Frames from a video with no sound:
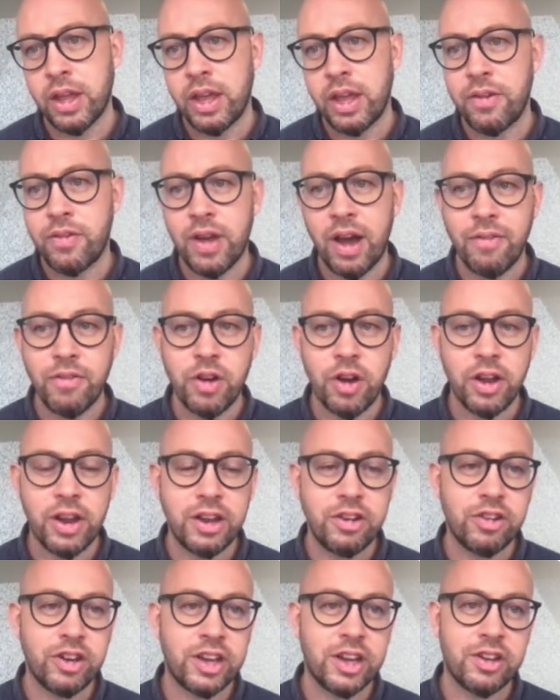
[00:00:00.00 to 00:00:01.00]
If you haven't got an
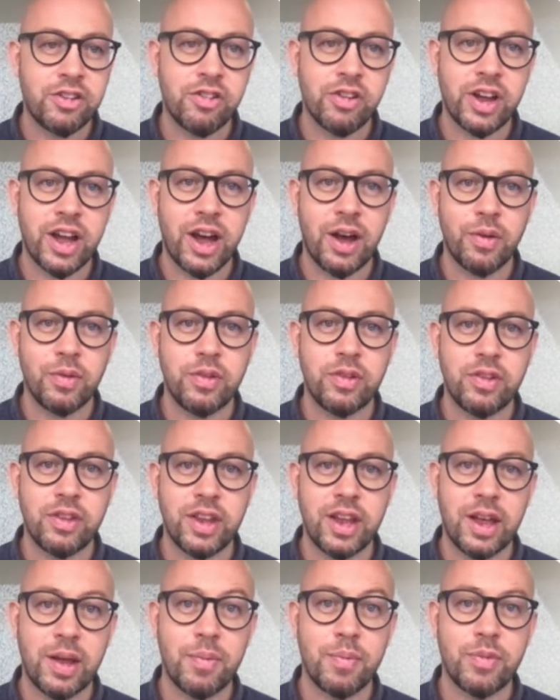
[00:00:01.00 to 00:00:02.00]
educator account,
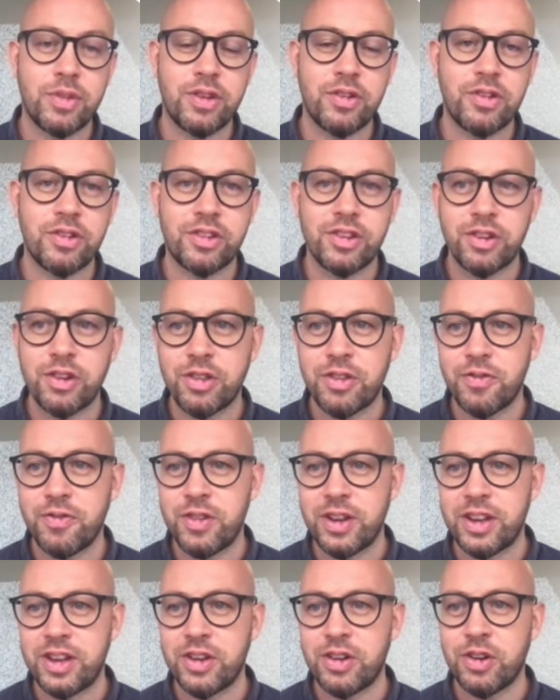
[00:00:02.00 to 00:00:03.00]
um, there is another
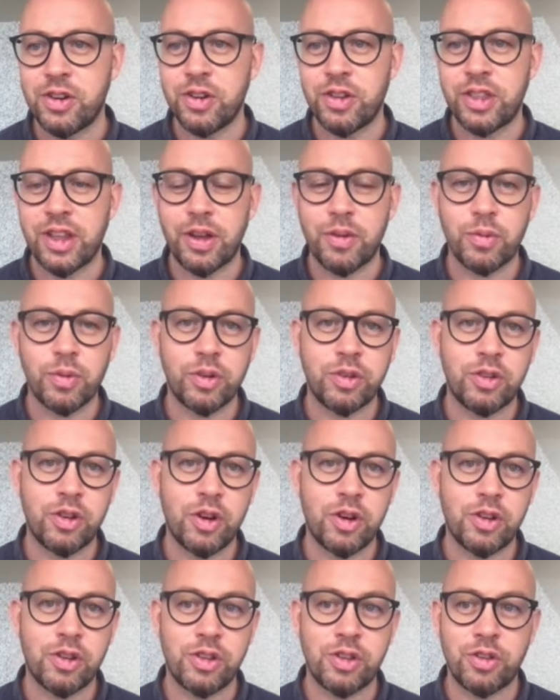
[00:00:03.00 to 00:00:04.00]
video that will
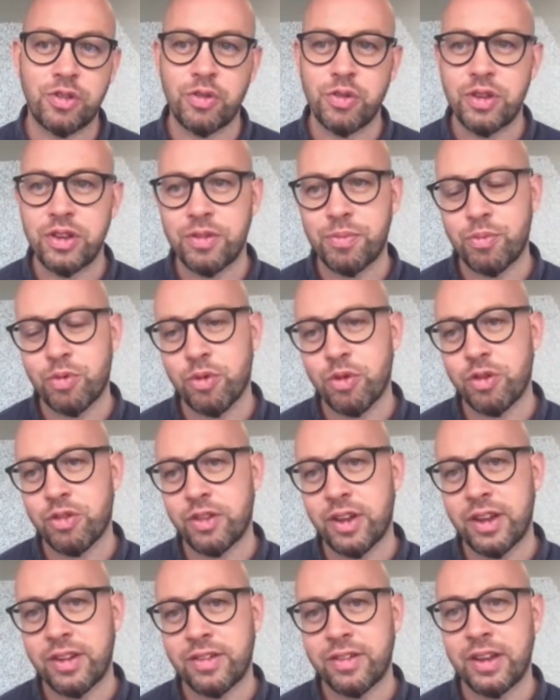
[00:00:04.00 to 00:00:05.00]
talk you through this
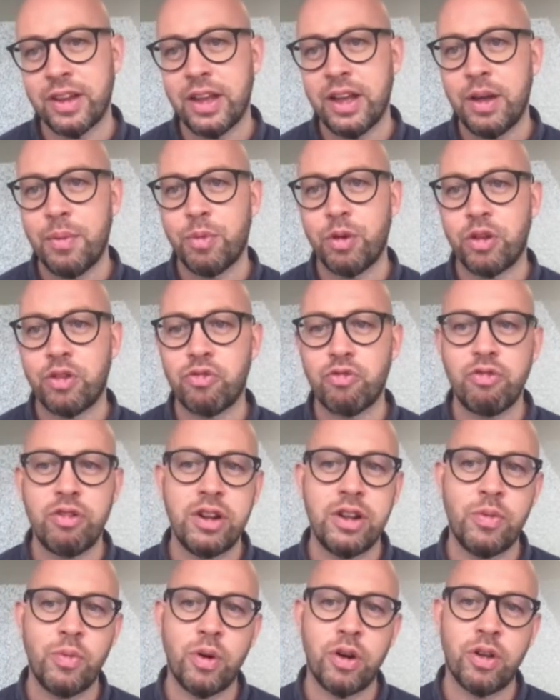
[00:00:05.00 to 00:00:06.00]
process, but it's
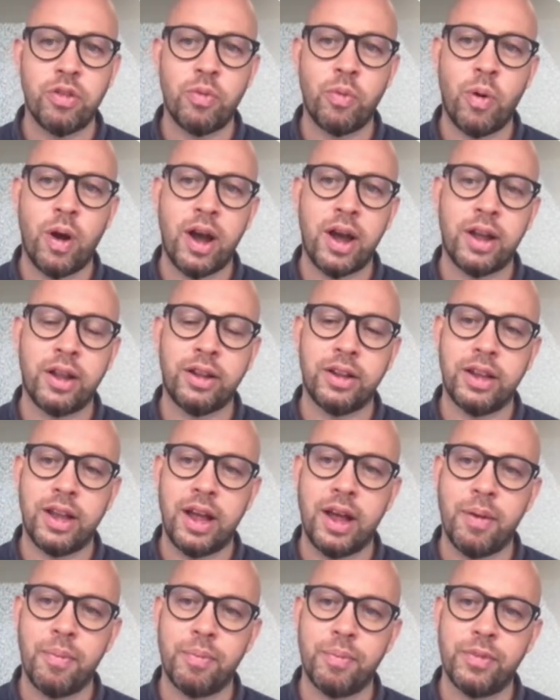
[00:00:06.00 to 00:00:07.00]
really worthwhile
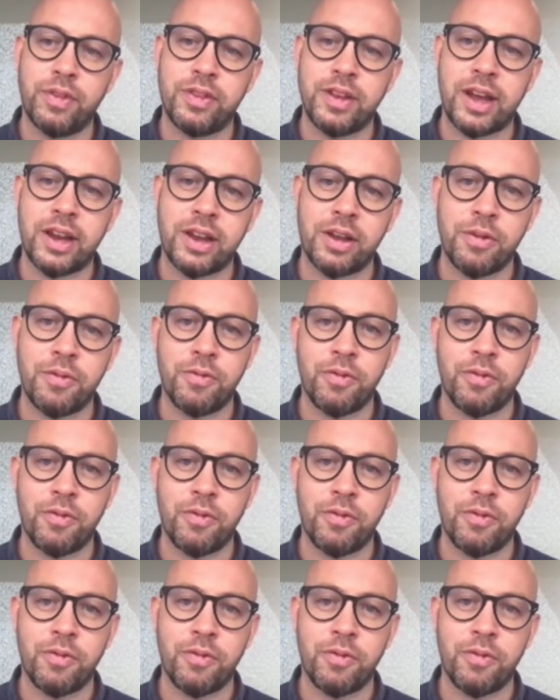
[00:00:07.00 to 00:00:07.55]
um, signing up